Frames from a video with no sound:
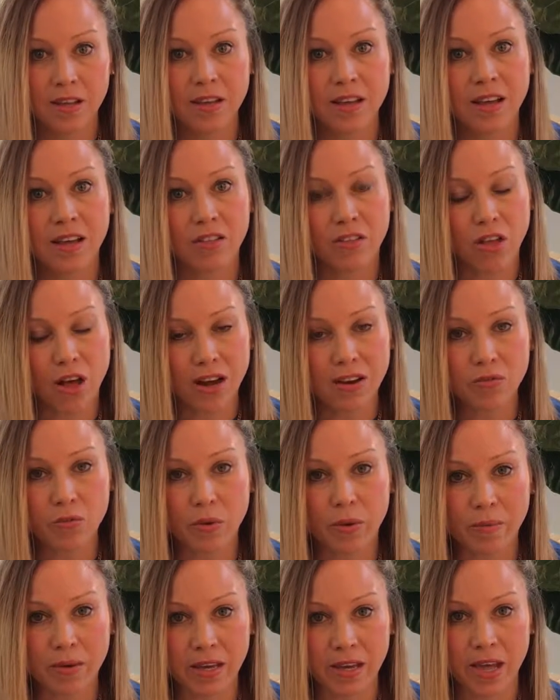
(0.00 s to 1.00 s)
A lot of
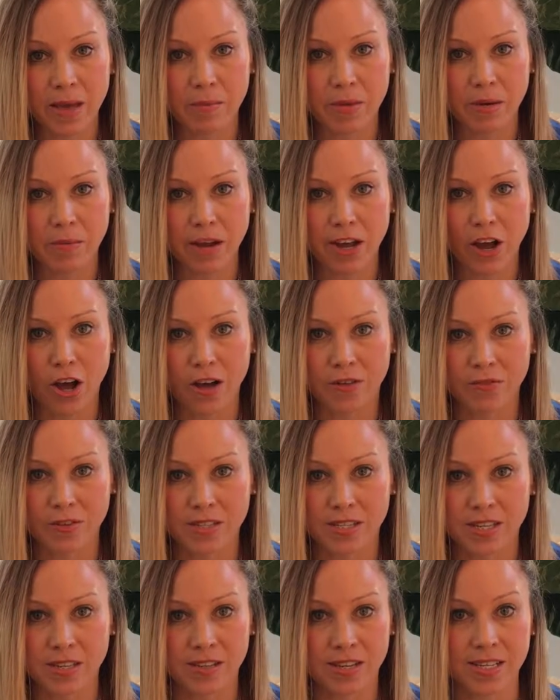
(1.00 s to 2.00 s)
women come into my
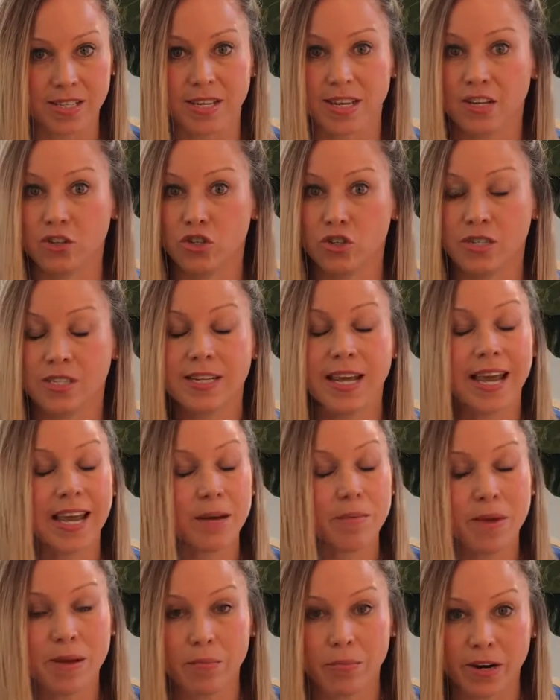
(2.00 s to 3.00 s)
office and they say, just take
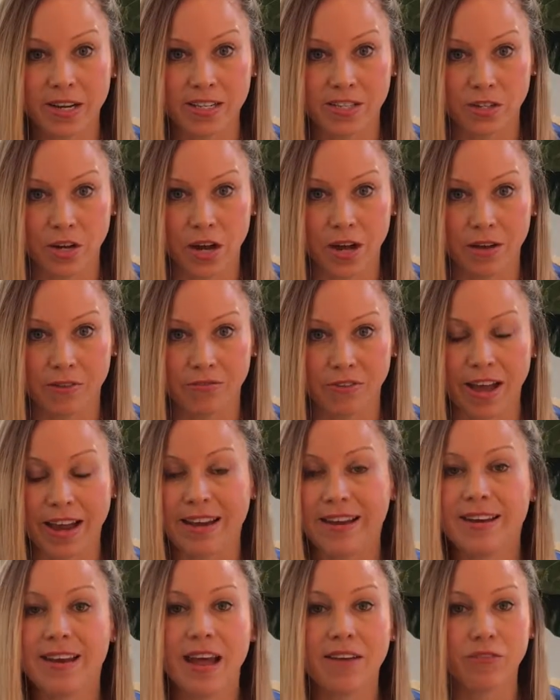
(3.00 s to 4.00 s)
my breast off. I
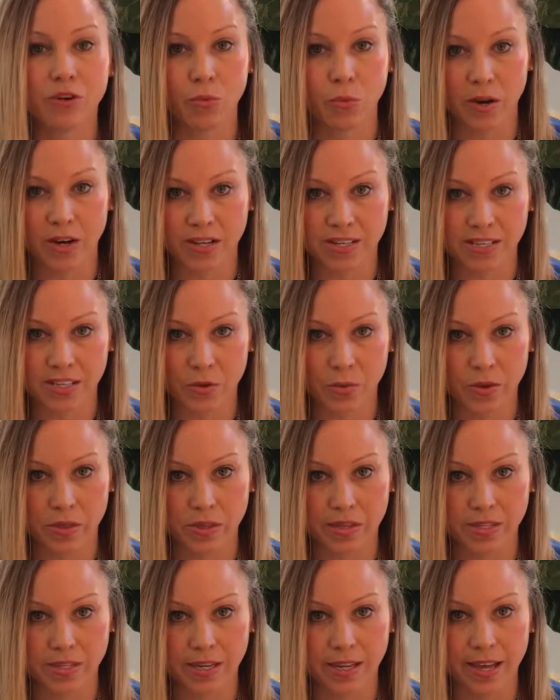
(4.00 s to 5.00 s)
never want to deal with
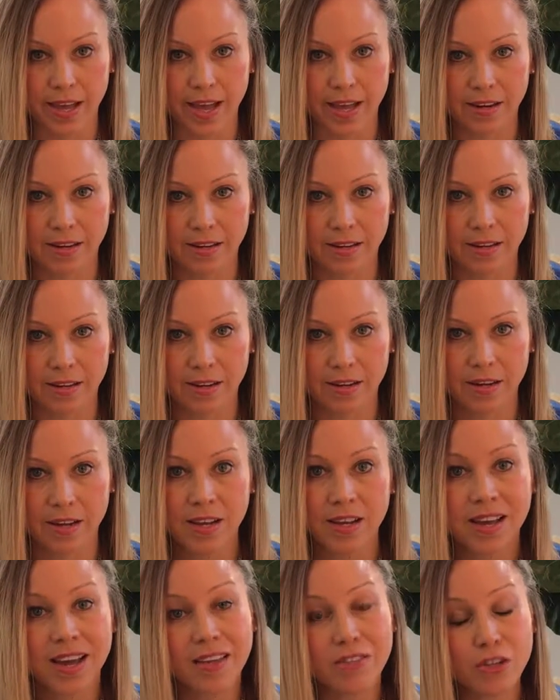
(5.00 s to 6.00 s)
this again.
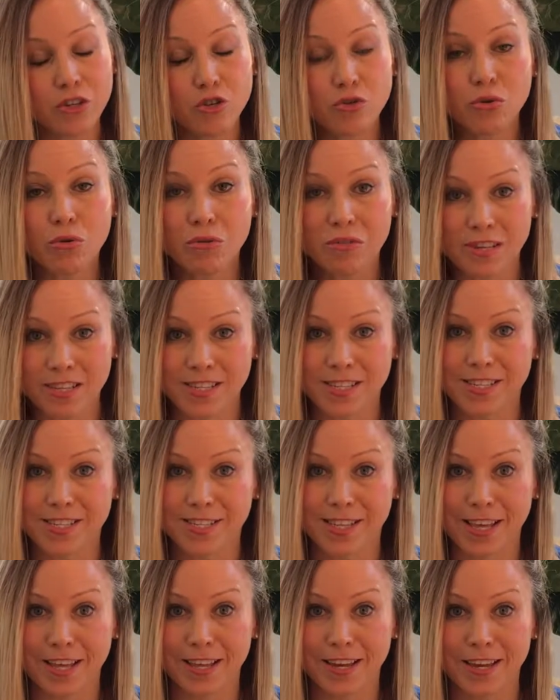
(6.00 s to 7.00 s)
And the truth is
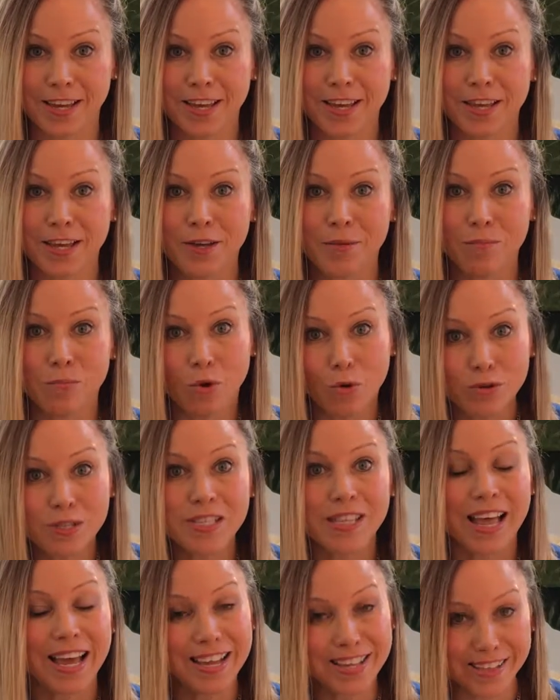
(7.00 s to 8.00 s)
that most
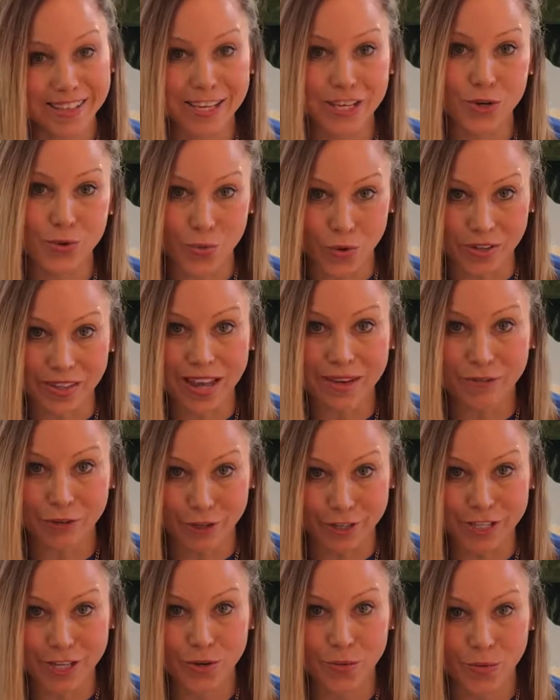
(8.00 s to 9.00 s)
likely you will never
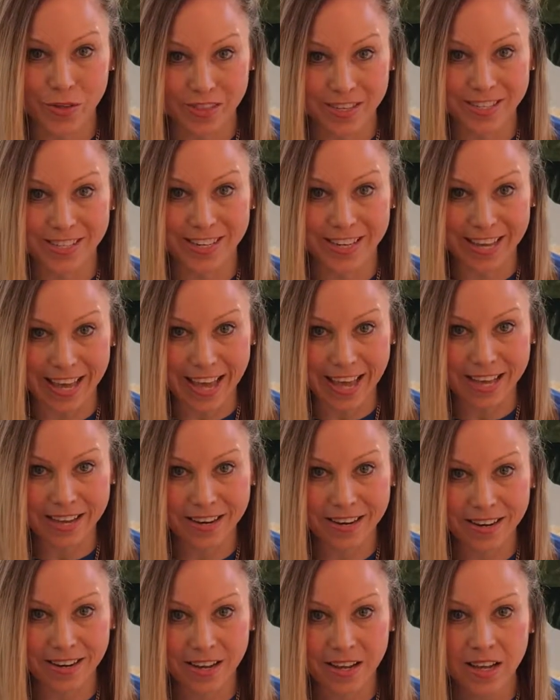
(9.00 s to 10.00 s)
deal with this again,
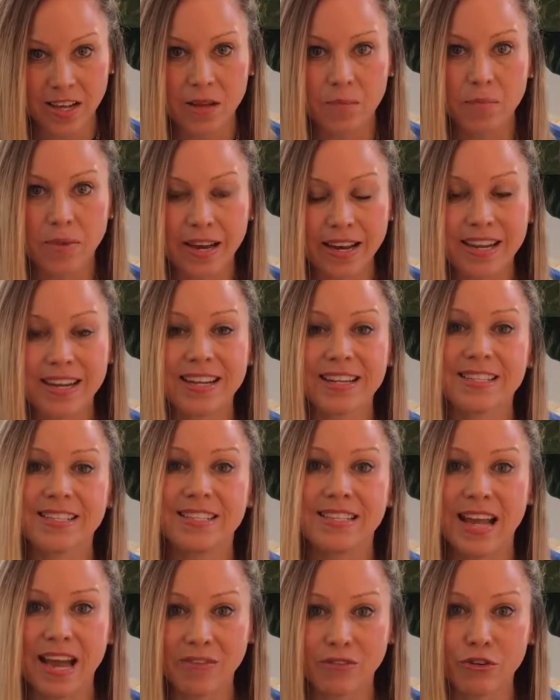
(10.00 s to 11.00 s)
but it is
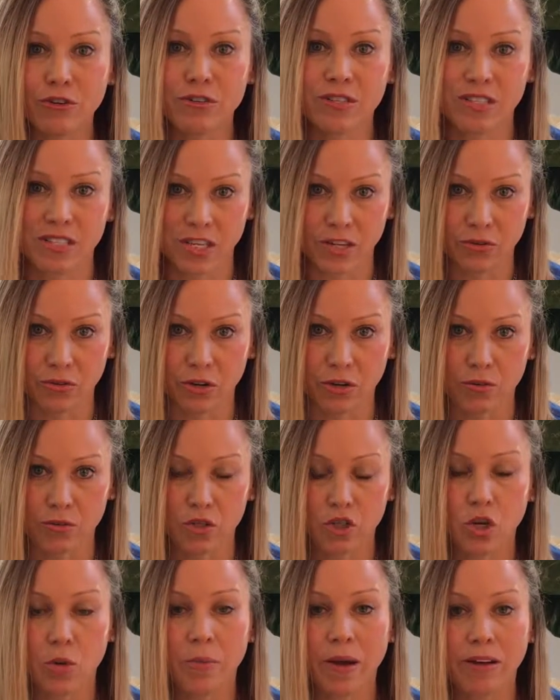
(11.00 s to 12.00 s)
never zero.
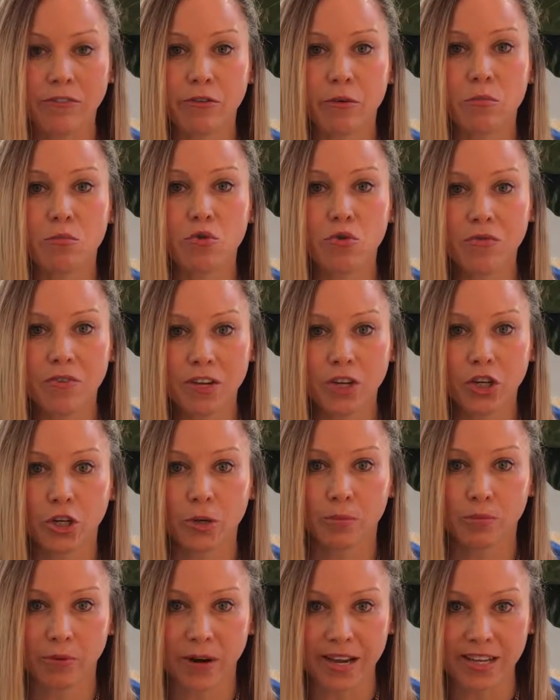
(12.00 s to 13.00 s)
So by removing your
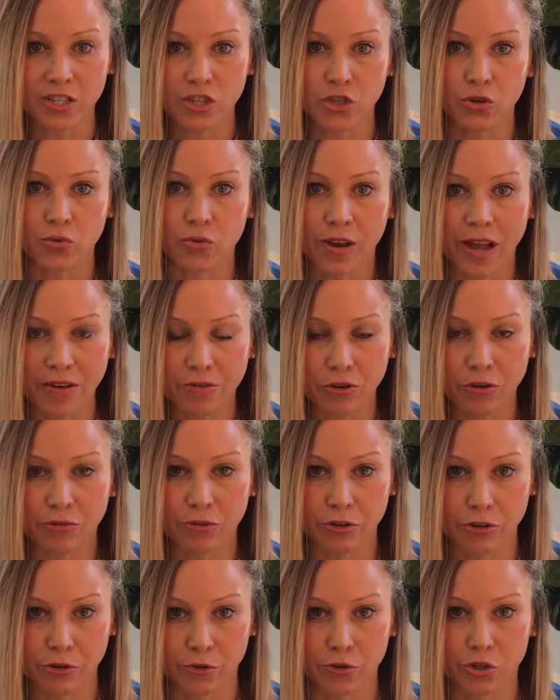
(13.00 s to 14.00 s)
breast, you never
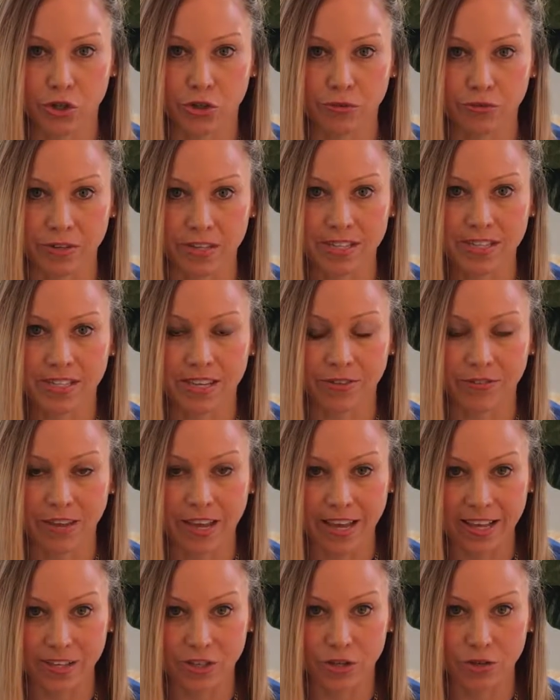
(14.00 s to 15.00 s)
reduce your risk of
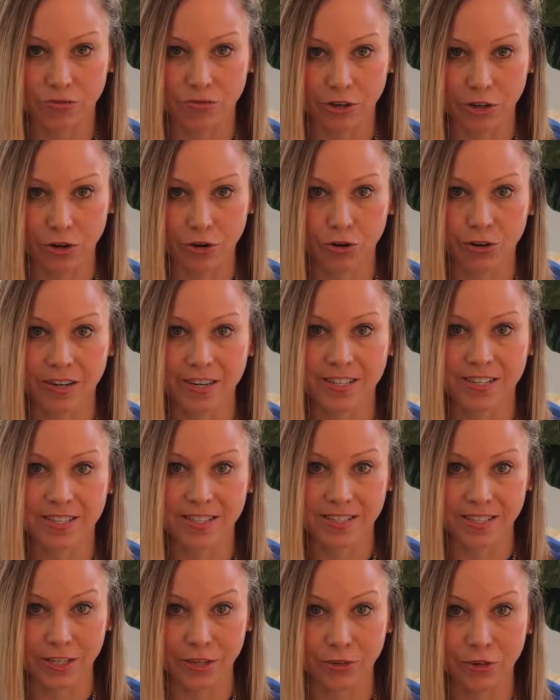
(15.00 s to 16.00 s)
cancer recurring to
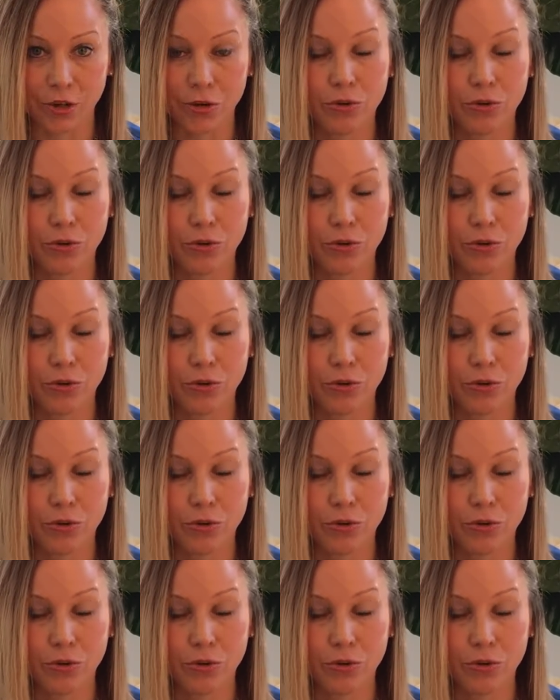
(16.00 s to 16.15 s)
zero.